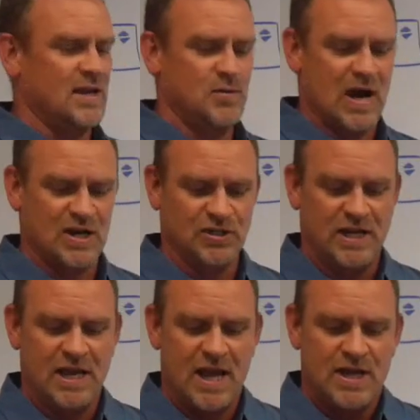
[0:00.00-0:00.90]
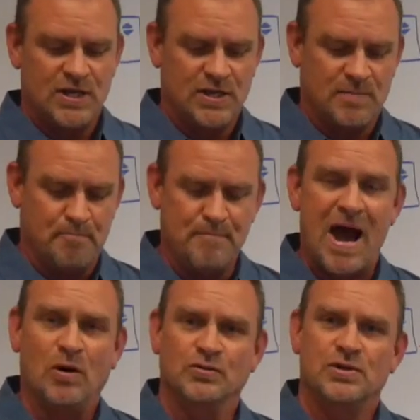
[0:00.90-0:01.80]
that you actually
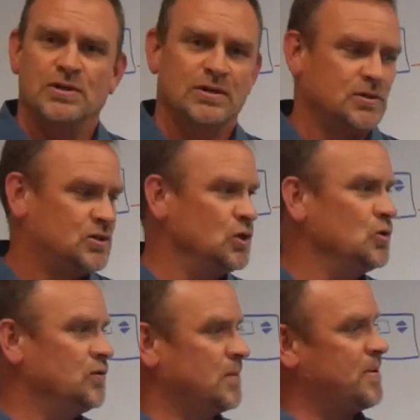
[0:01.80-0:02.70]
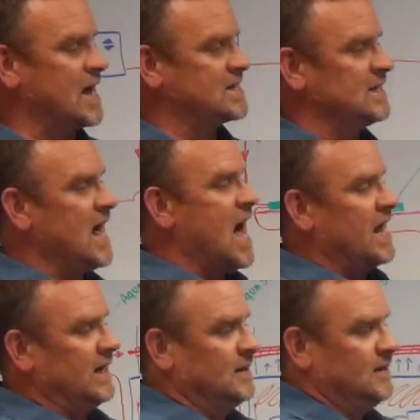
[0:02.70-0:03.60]
mount to the PEX
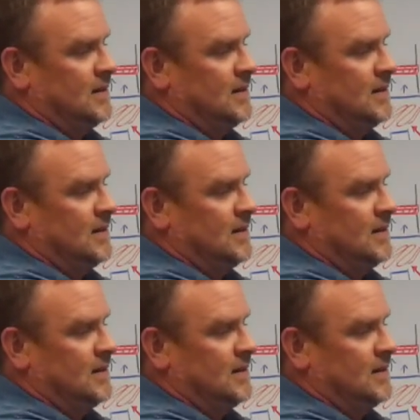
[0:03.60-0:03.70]
line,